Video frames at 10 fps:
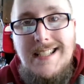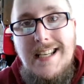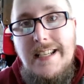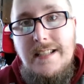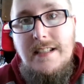
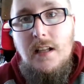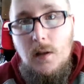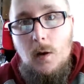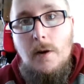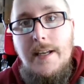Ascendance to
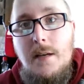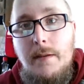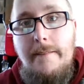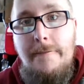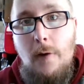Glory
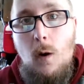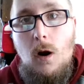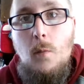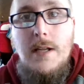number 4,